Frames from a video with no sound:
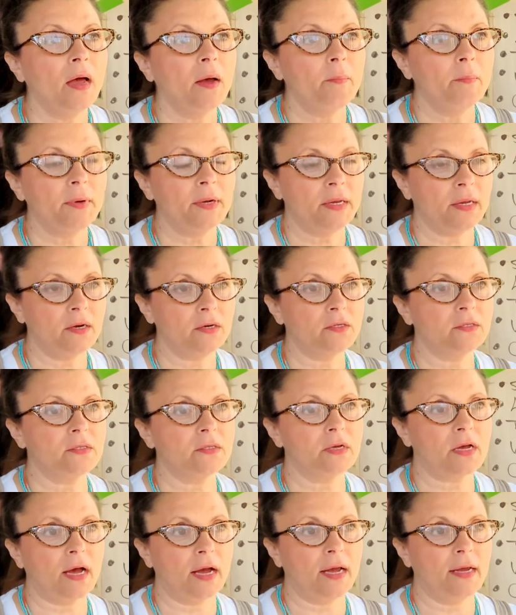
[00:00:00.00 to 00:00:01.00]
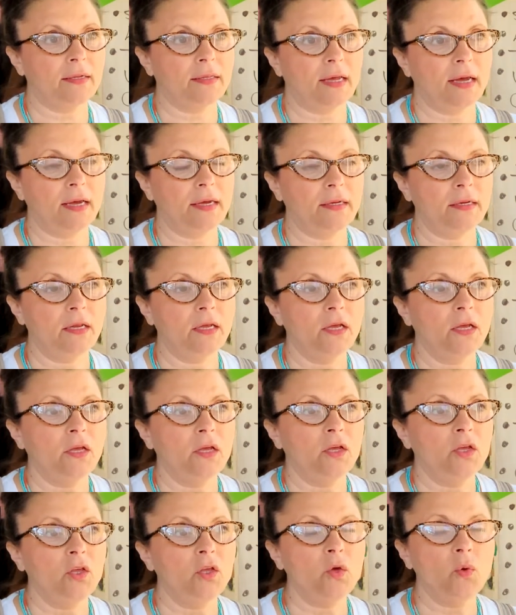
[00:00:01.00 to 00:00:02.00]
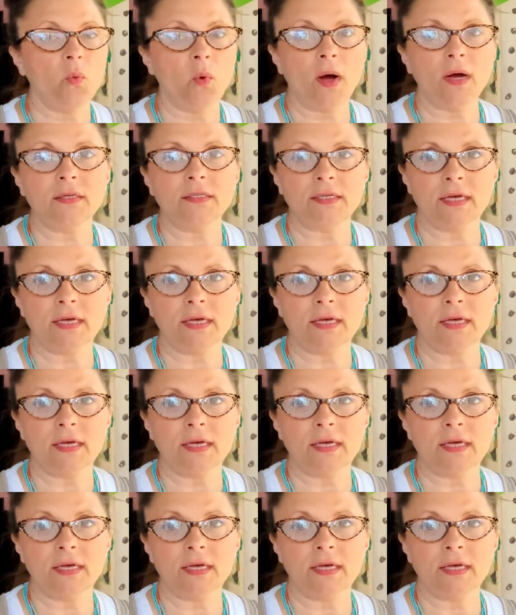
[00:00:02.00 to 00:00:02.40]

But here's the guideline. You want